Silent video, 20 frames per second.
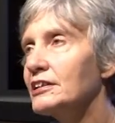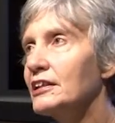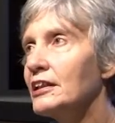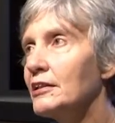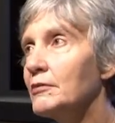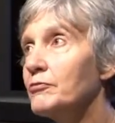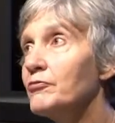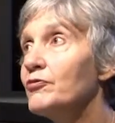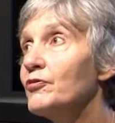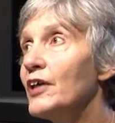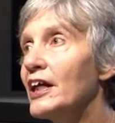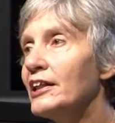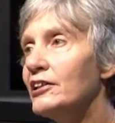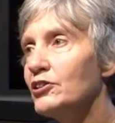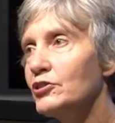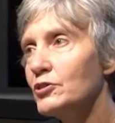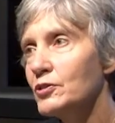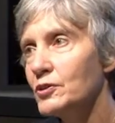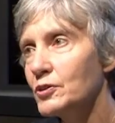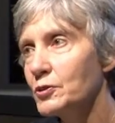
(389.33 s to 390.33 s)

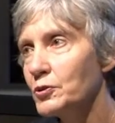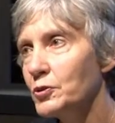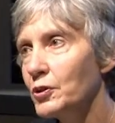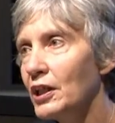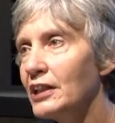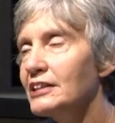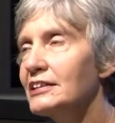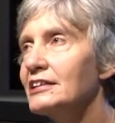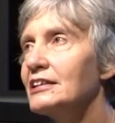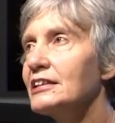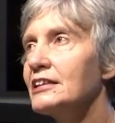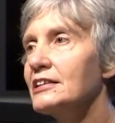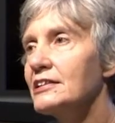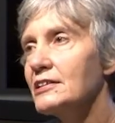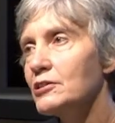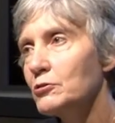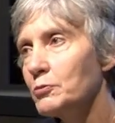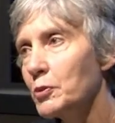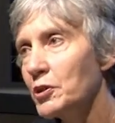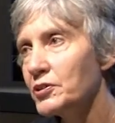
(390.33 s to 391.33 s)
values or
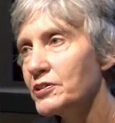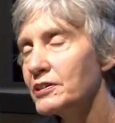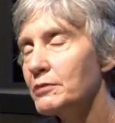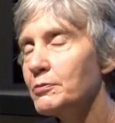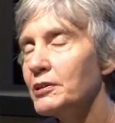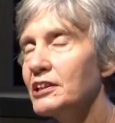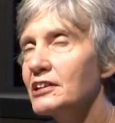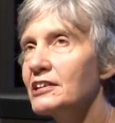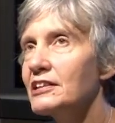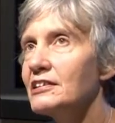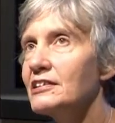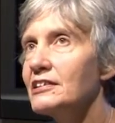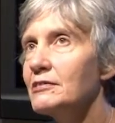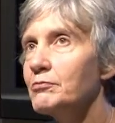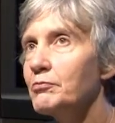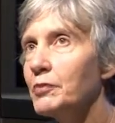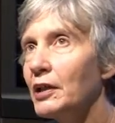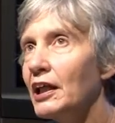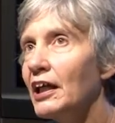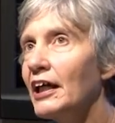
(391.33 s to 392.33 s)
ideas or possibilities in
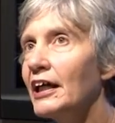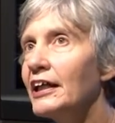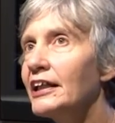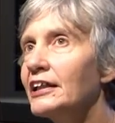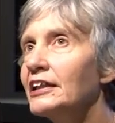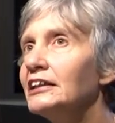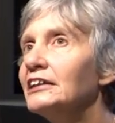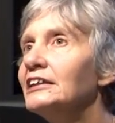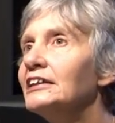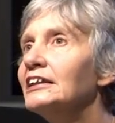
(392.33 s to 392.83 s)
play.